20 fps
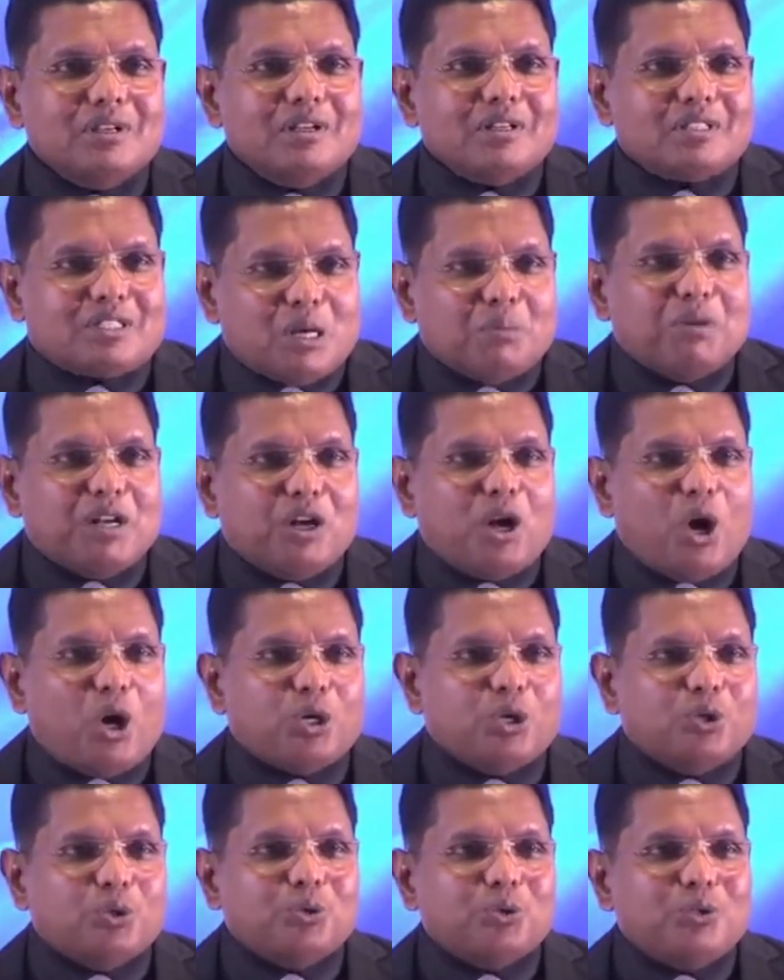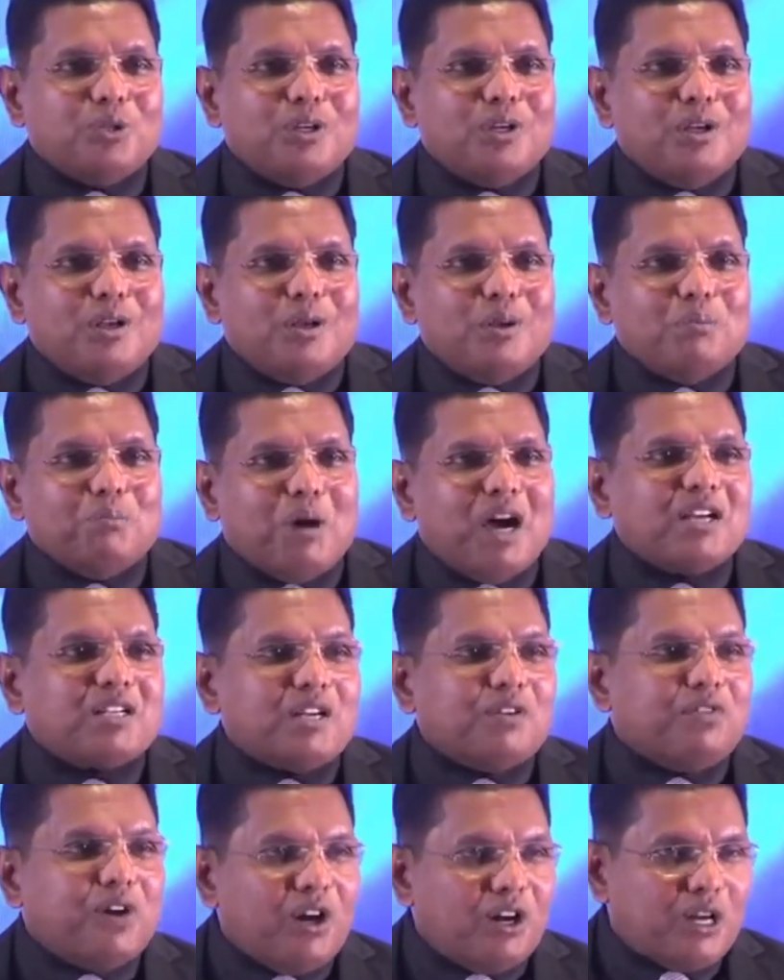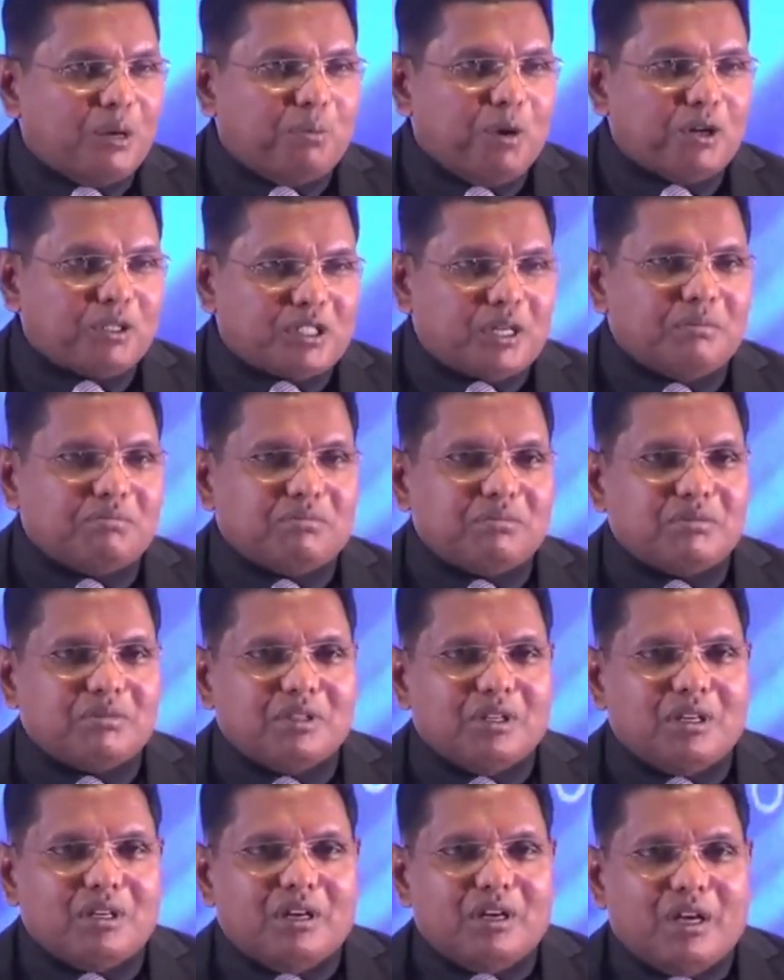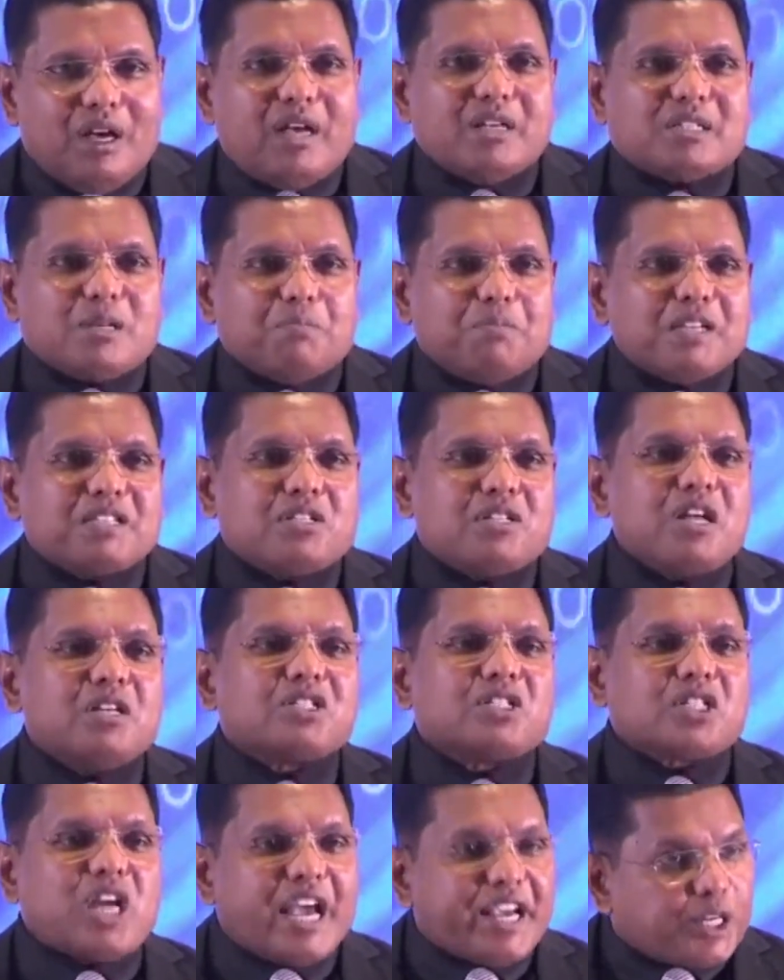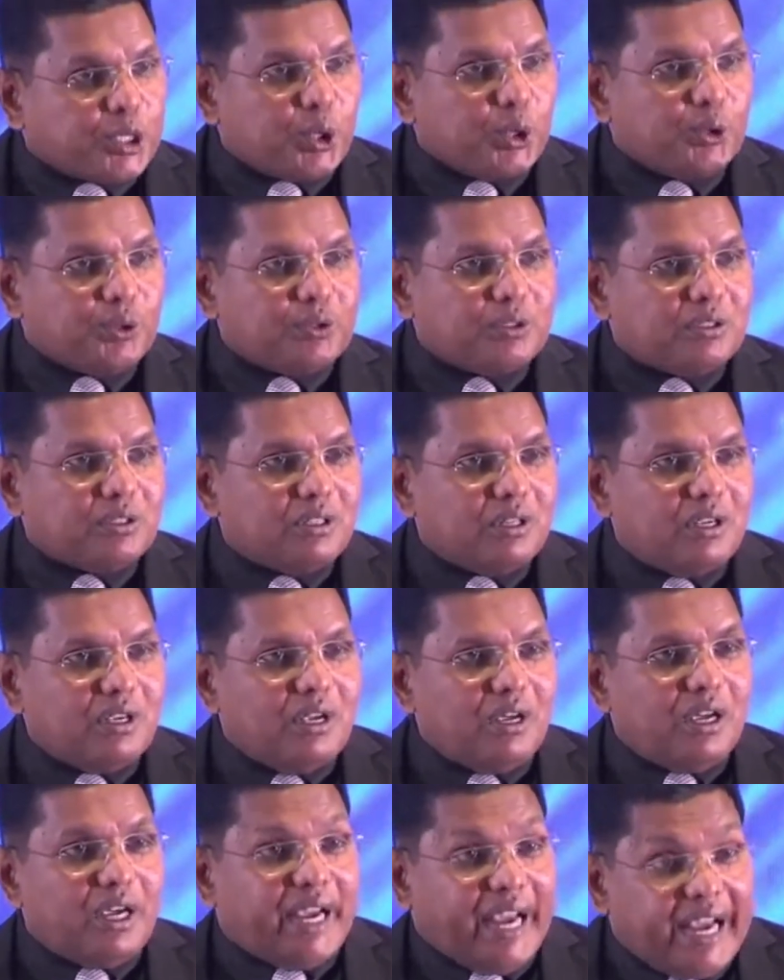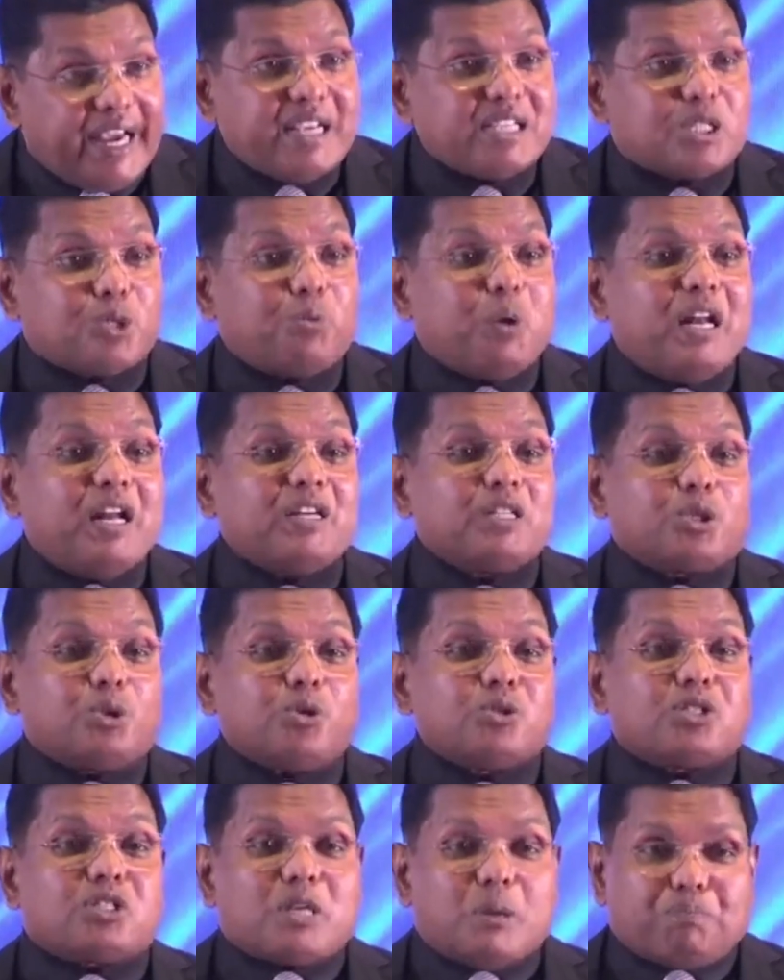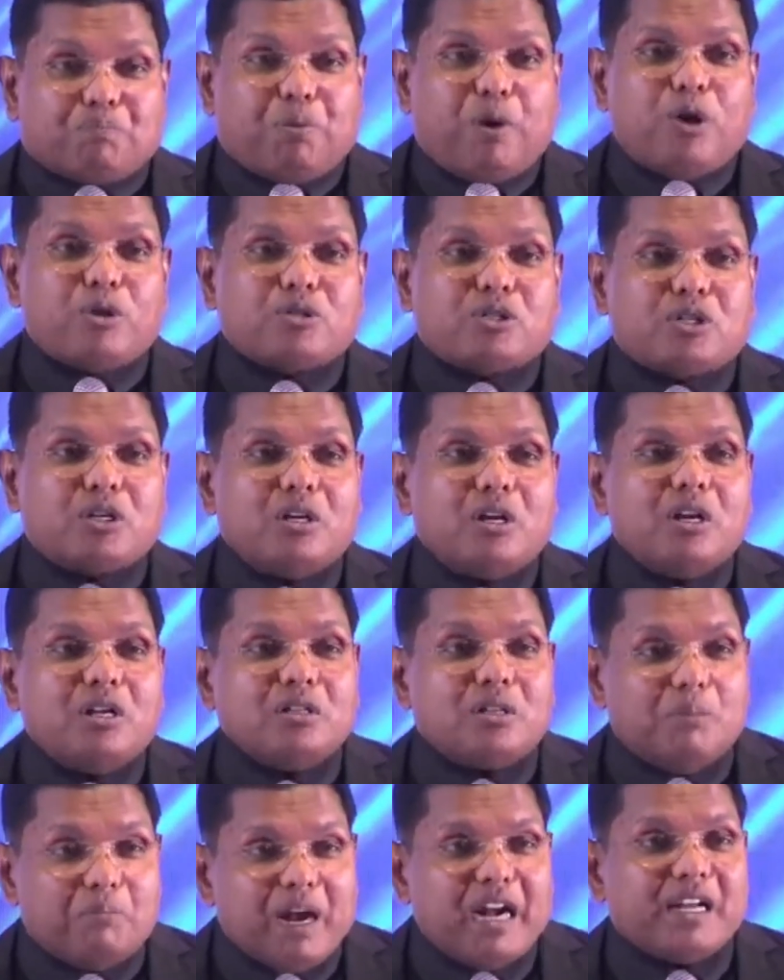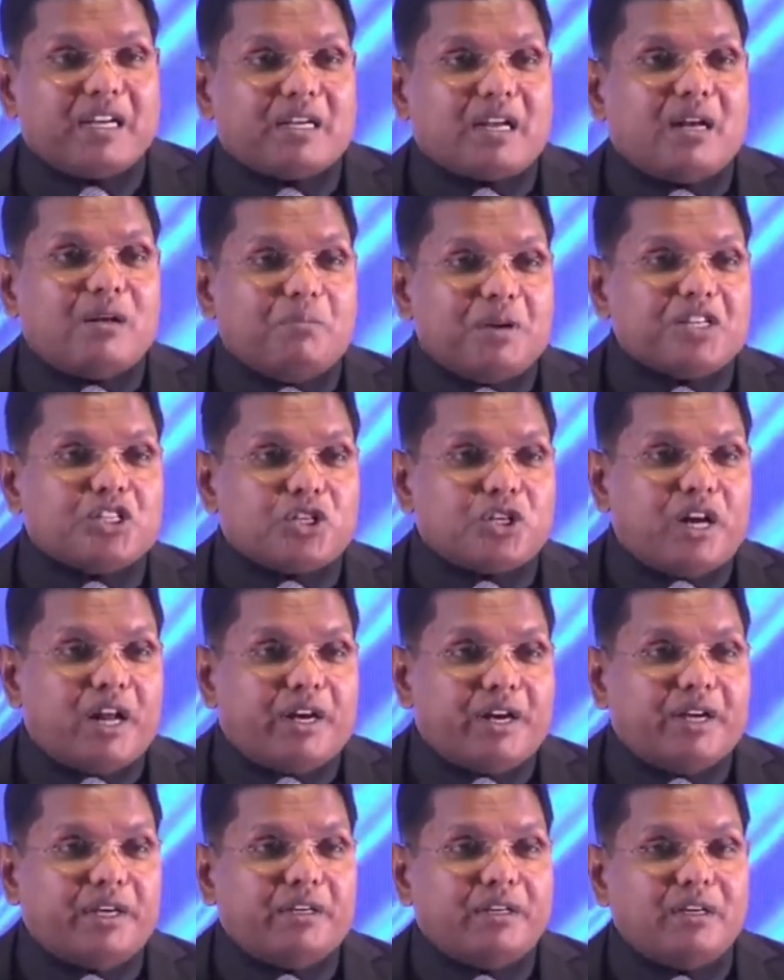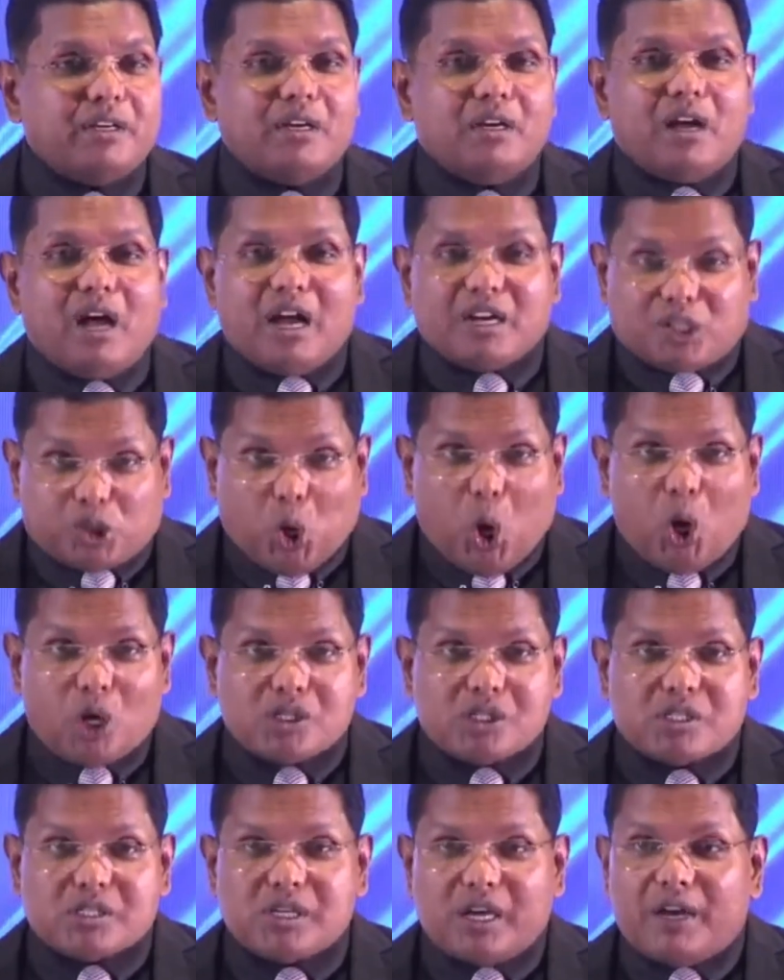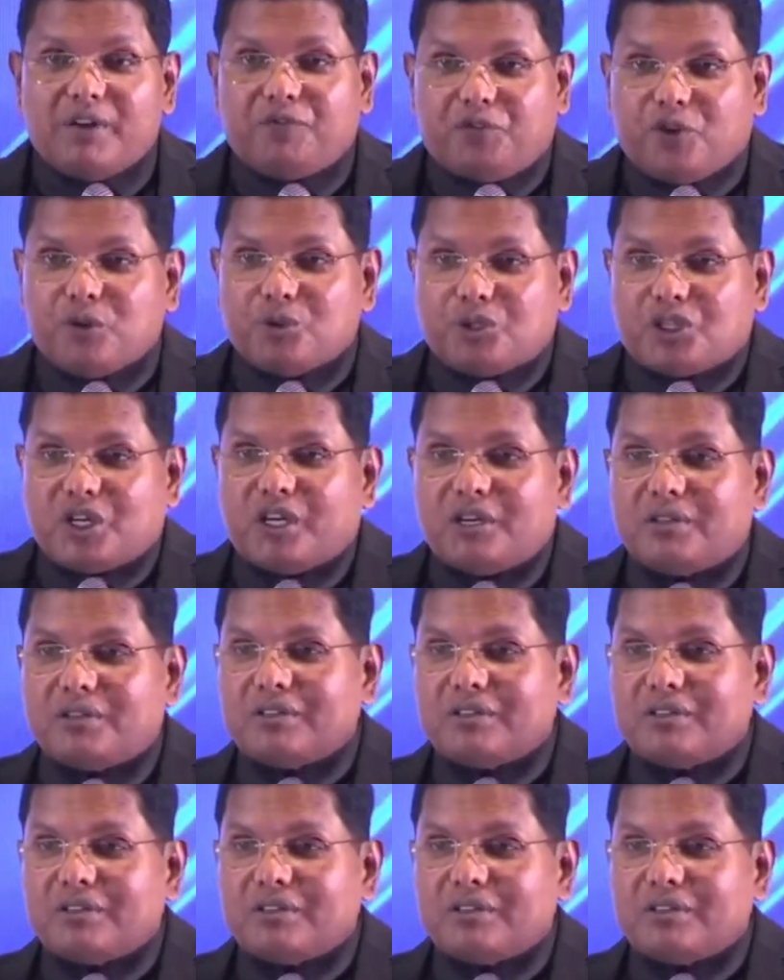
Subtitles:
Tamil Nadu might have heard about him. He is a business tycoon. He is willing to support the medical missionary and cause in future.